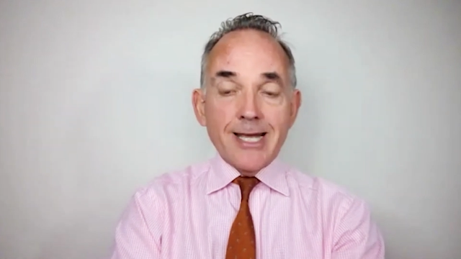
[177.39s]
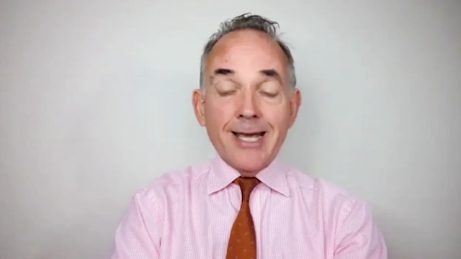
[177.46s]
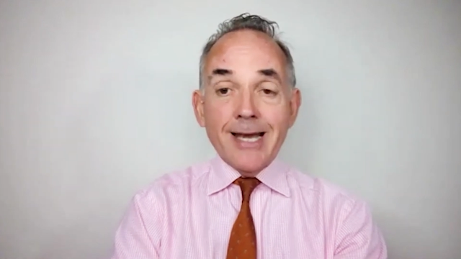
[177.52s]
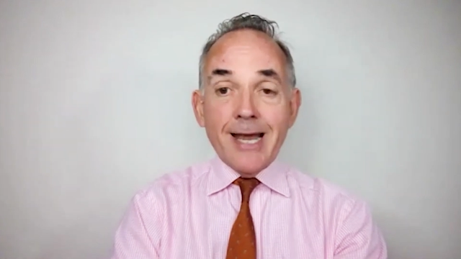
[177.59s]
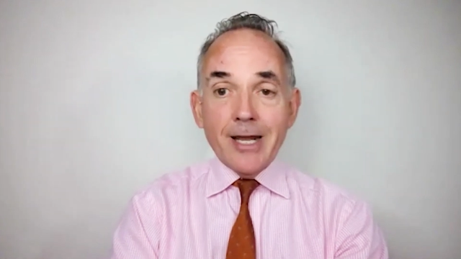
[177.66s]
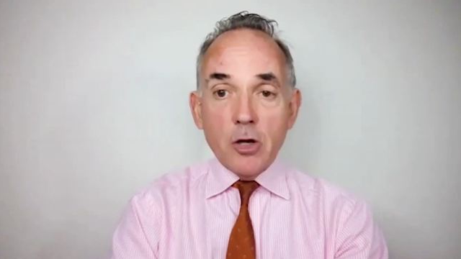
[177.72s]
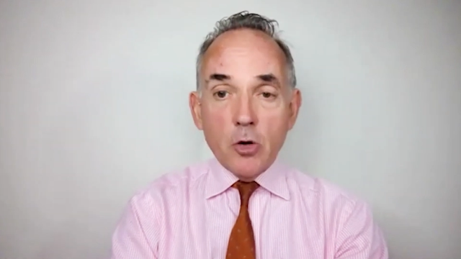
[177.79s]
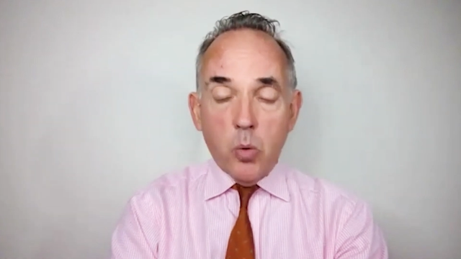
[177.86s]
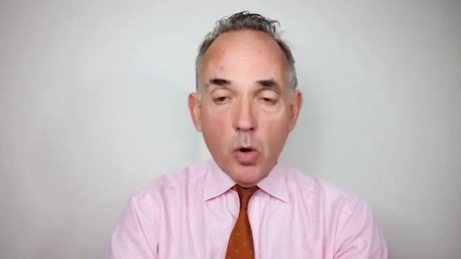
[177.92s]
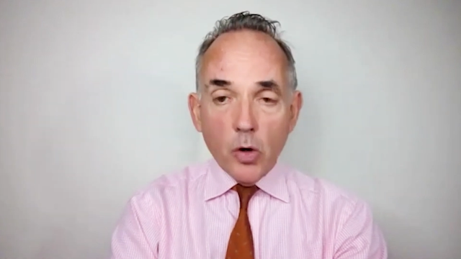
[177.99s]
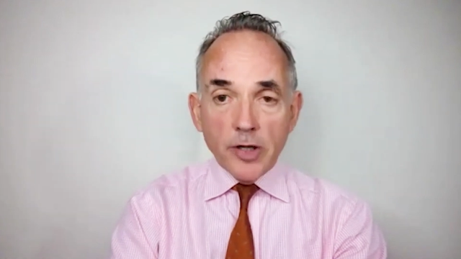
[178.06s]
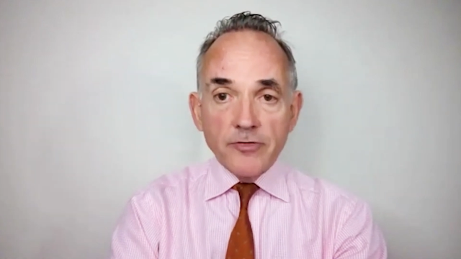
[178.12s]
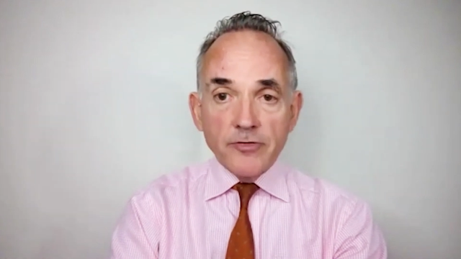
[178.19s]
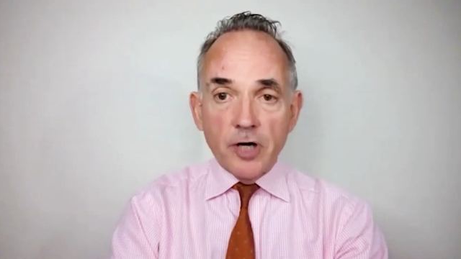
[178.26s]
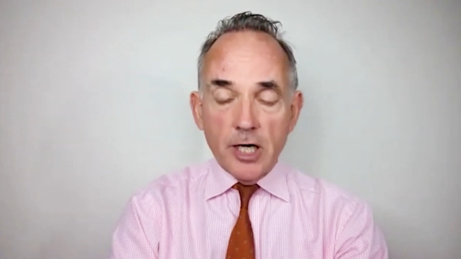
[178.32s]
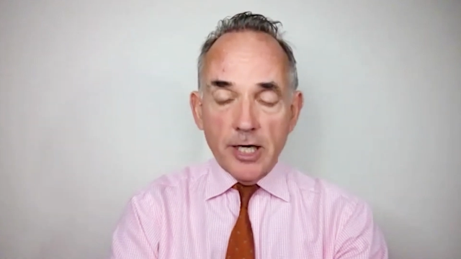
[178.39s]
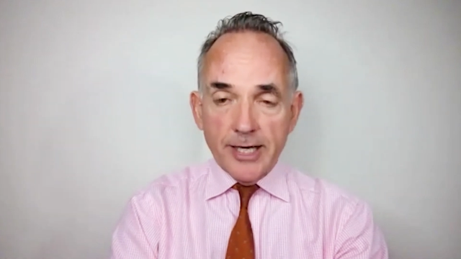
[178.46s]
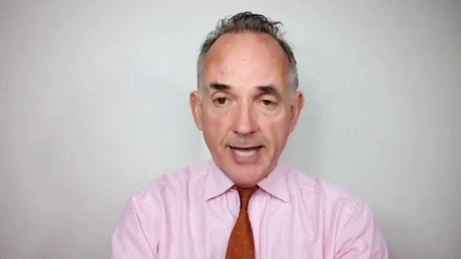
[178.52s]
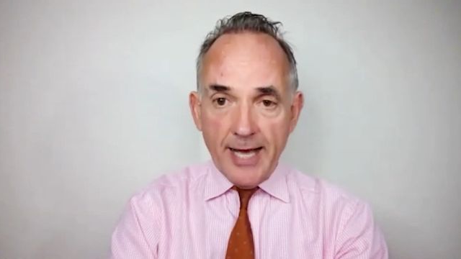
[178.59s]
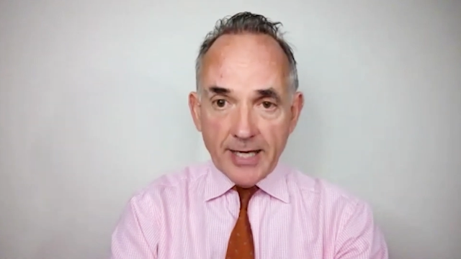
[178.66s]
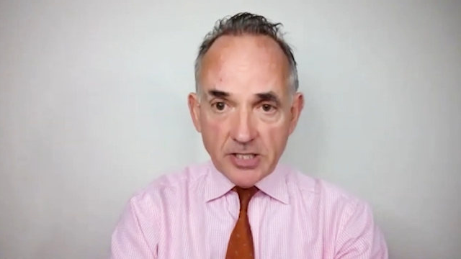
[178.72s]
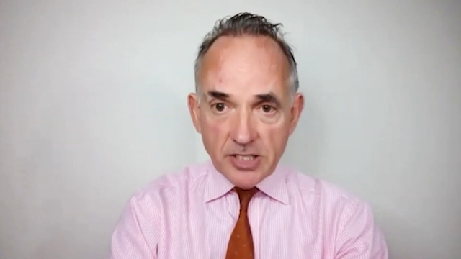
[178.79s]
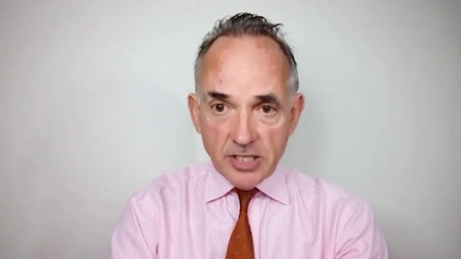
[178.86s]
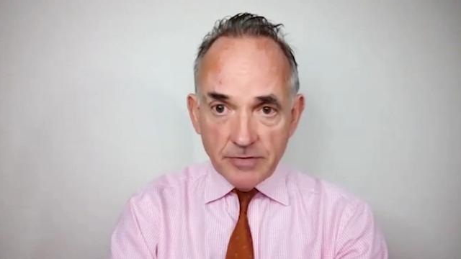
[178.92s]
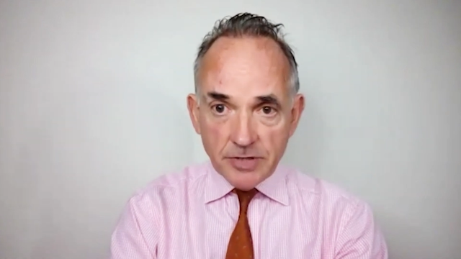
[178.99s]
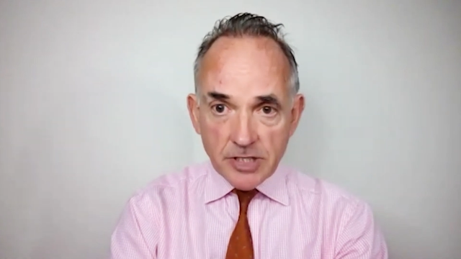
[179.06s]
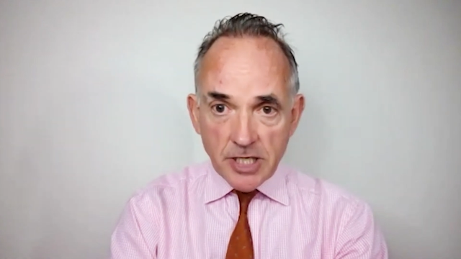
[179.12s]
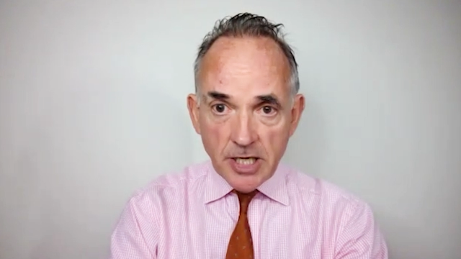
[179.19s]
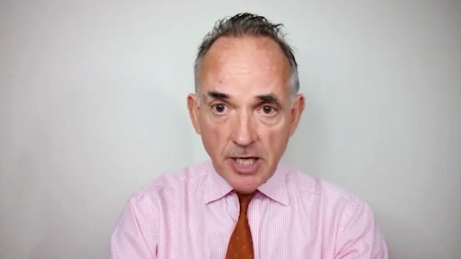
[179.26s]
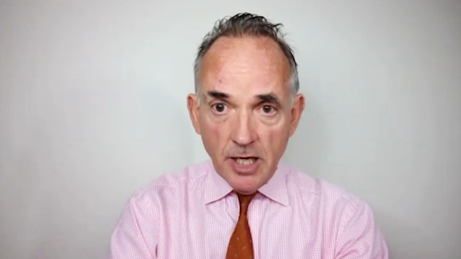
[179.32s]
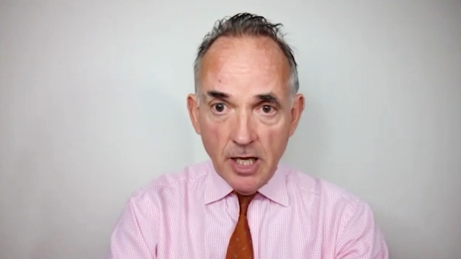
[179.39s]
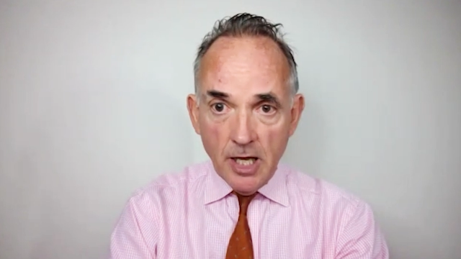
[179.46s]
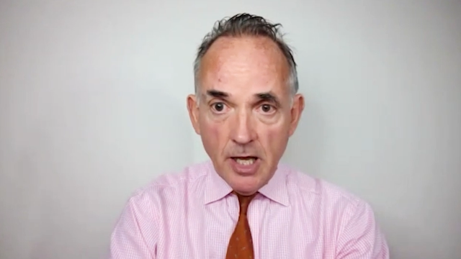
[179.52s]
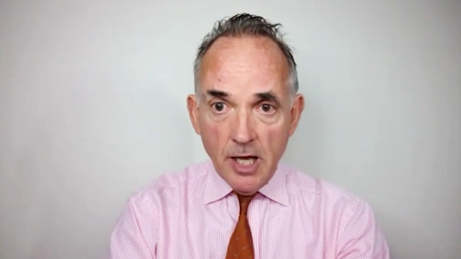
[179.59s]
in a qualifying activity,